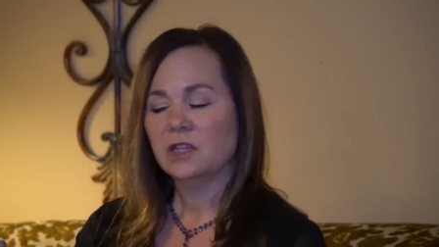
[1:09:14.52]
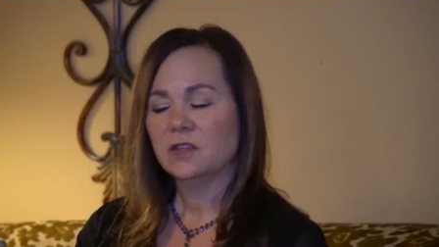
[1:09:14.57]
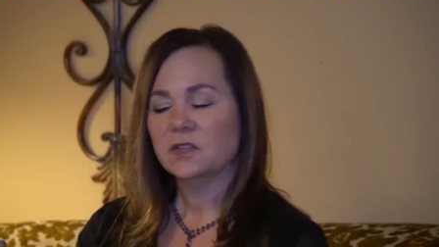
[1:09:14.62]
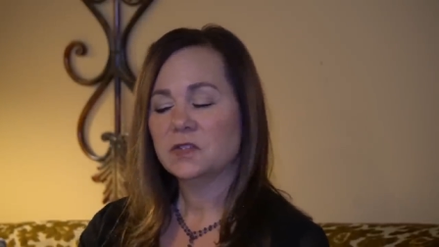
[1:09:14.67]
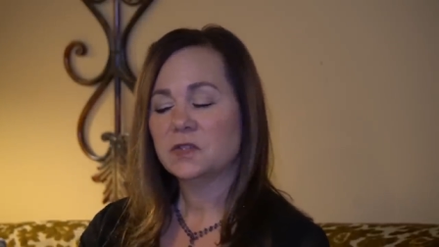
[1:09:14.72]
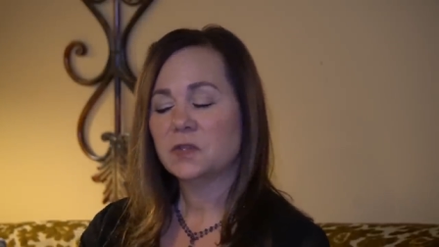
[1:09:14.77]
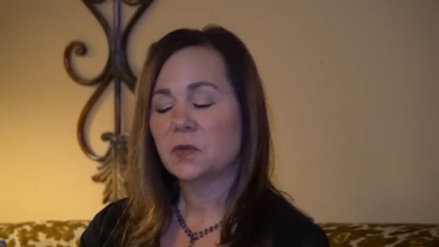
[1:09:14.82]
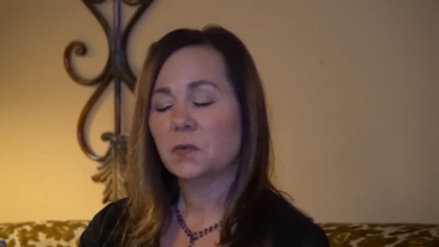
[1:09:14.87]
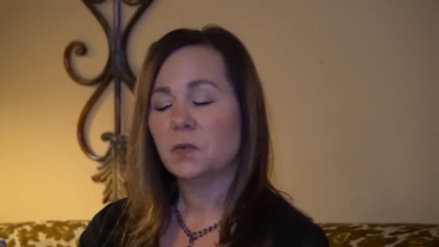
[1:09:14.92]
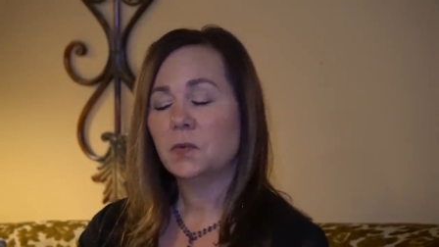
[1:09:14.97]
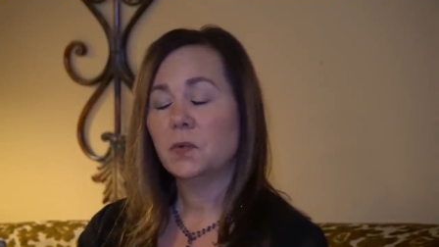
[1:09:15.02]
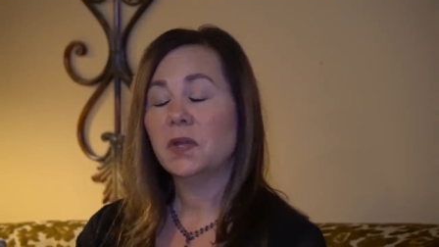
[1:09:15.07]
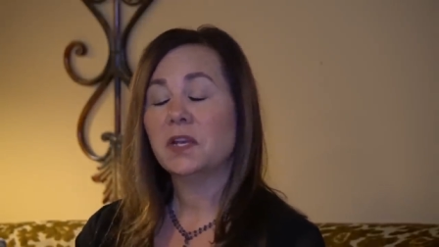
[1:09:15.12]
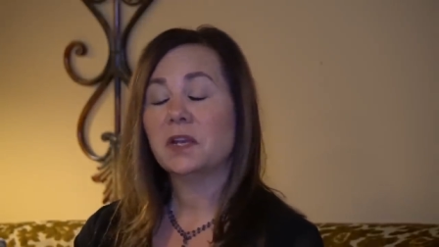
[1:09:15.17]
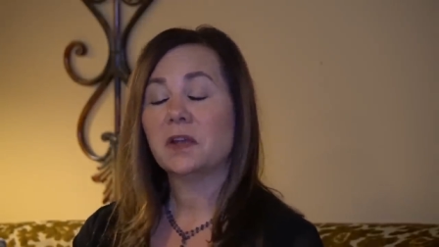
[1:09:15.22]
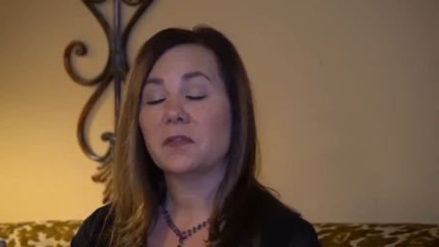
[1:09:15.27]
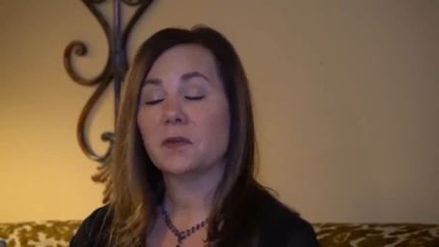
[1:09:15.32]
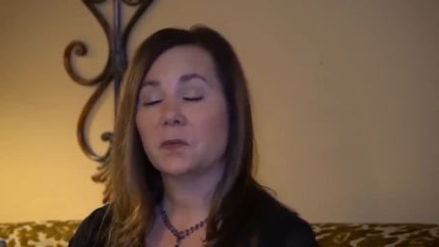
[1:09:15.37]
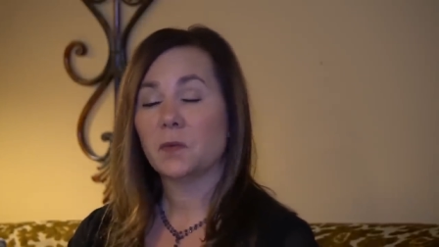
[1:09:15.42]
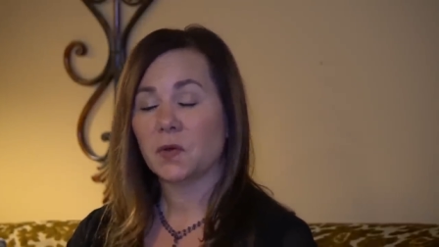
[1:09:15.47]
So
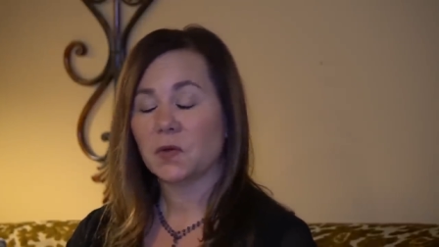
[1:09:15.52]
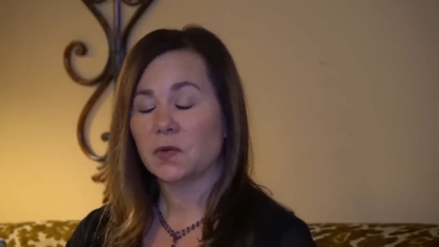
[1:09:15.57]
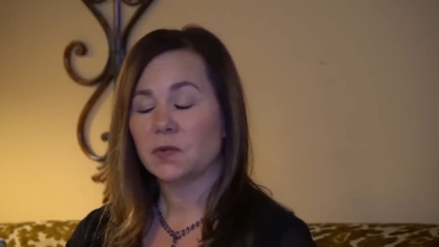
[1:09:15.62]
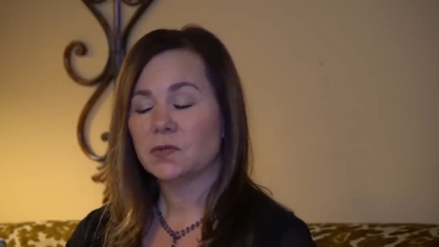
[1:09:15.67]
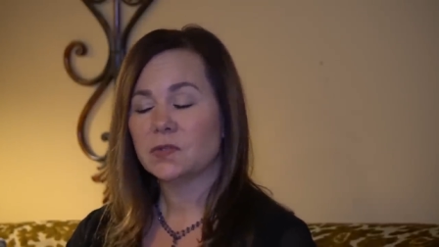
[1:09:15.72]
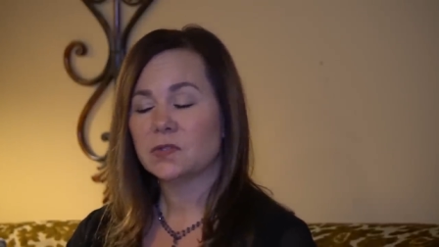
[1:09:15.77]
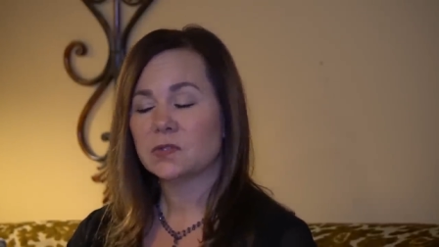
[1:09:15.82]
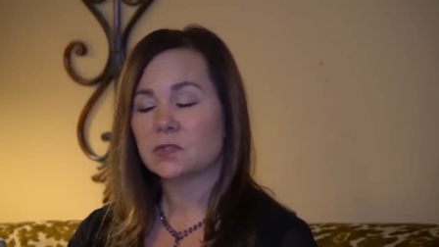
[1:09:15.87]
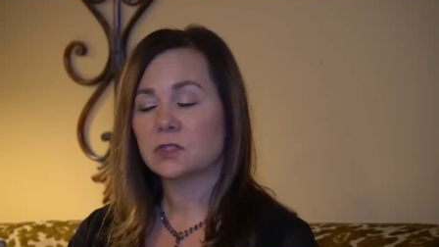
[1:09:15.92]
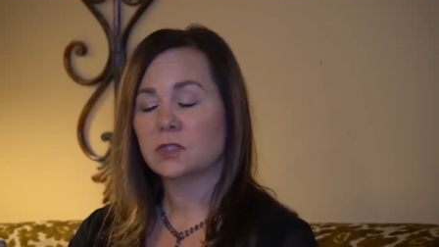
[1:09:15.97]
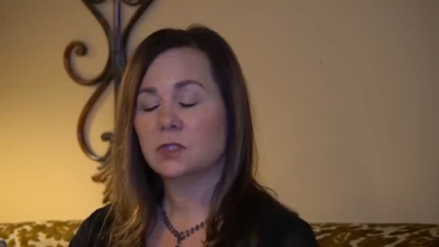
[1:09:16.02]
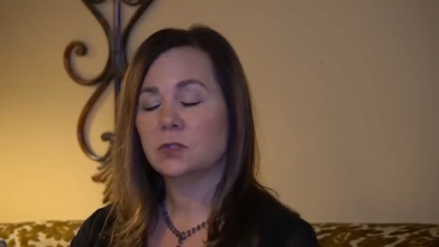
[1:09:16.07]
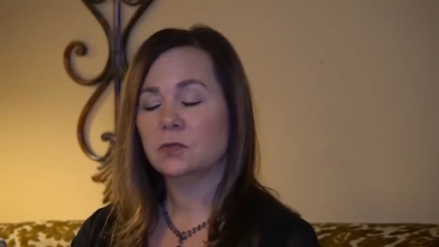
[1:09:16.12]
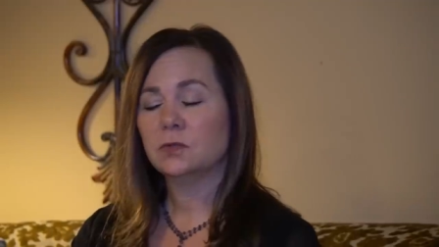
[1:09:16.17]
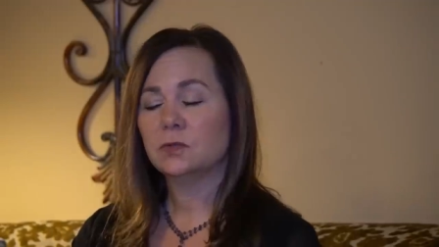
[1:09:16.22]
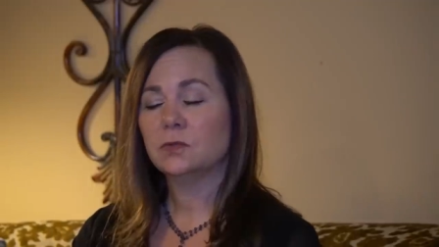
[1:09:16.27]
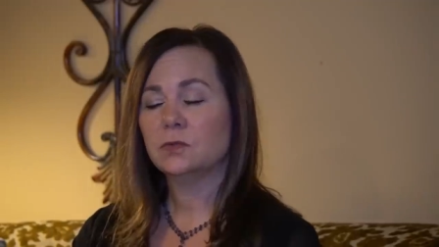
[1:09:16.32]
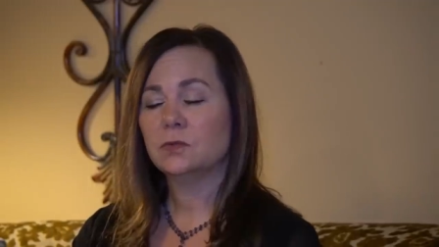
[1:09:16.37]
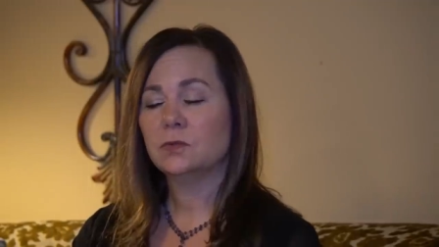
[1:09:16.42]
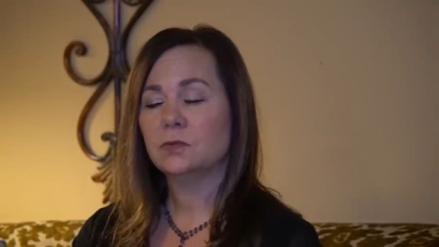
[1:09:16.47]
in other words,
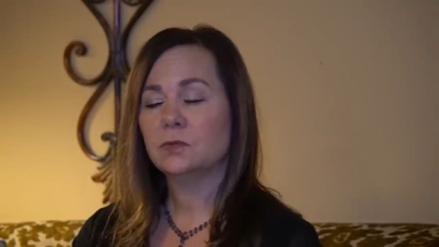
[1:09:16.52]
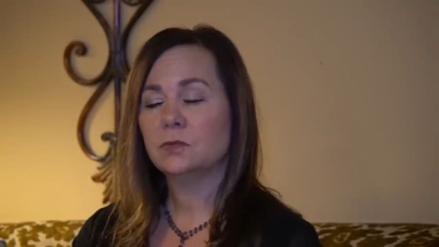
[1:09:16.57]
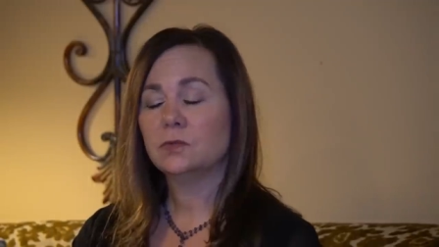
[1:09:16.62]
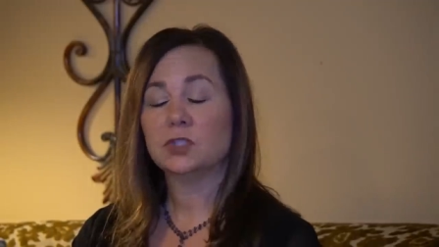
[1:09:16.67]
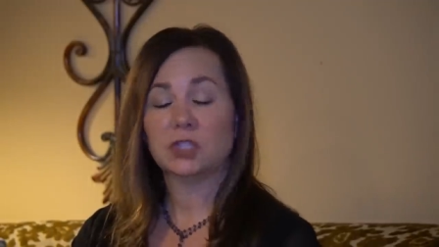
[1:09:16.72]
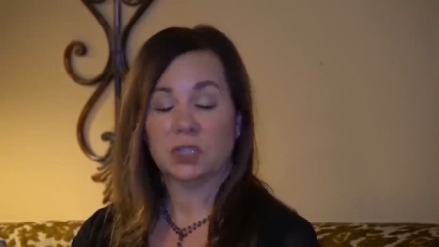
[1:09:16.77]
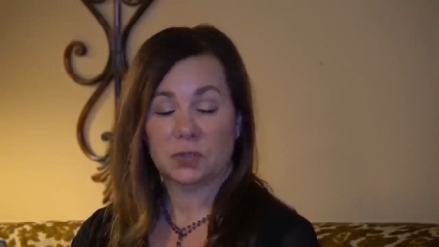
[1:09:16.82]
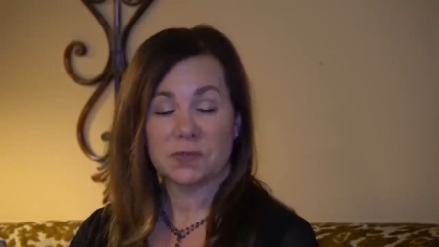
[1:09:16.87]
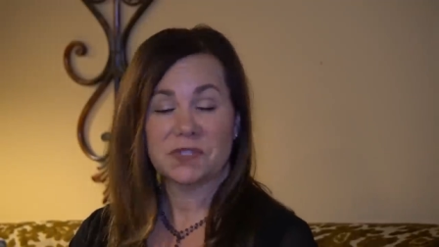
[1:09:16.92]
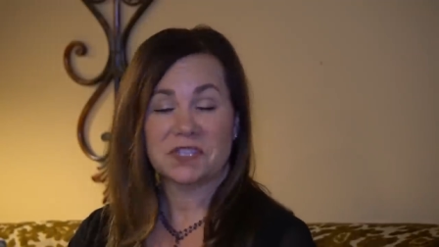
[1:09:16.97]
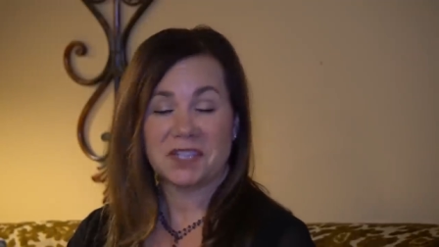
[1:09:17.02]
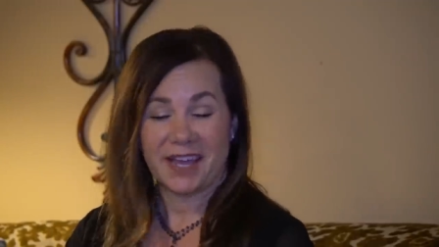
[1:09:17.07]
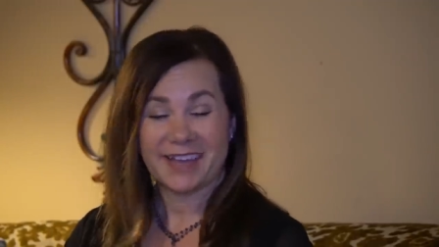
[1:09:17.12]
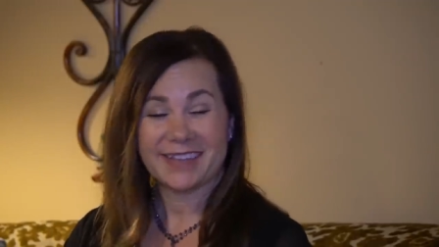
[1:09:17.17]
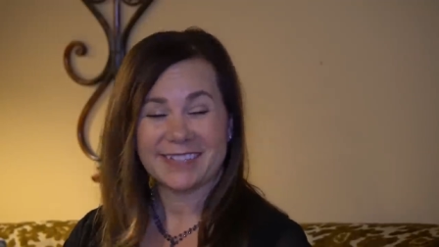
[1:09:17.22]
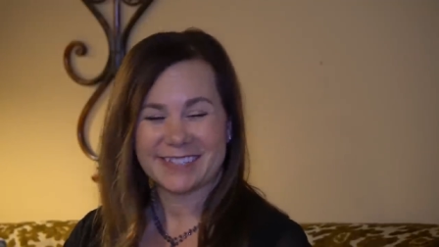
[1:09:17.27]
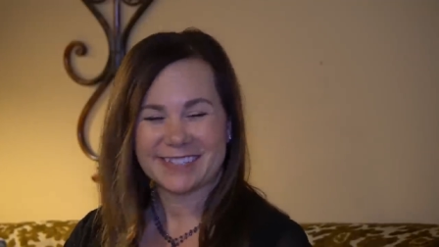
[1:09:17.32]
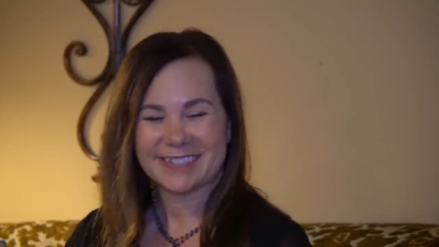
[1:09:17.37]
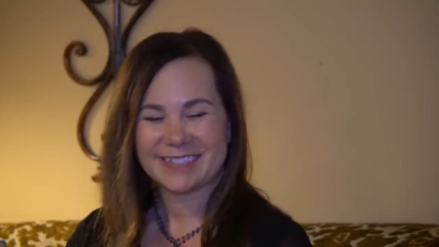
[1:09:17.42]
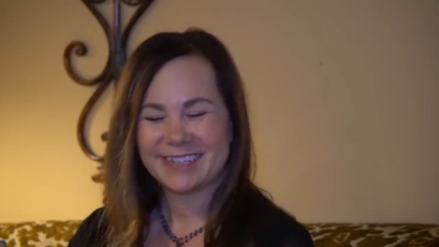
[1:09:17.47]
you choose
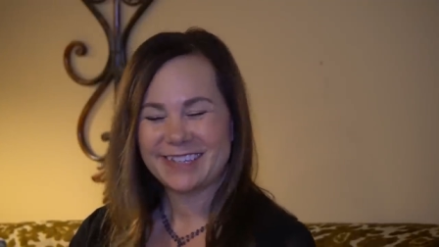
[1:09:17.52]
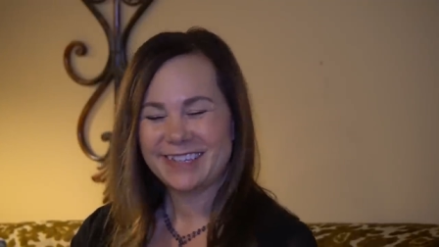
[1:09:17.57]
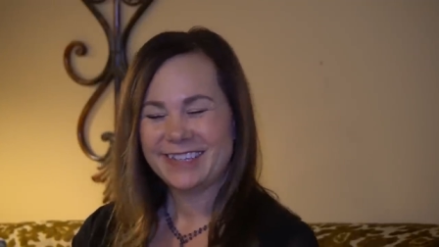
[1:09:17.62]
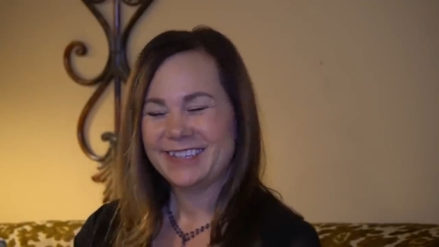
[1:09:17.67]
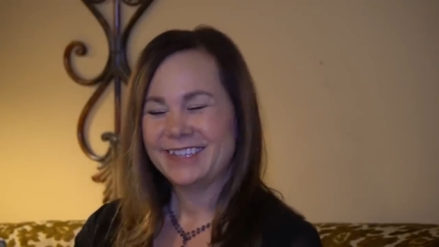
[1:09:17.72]
yes,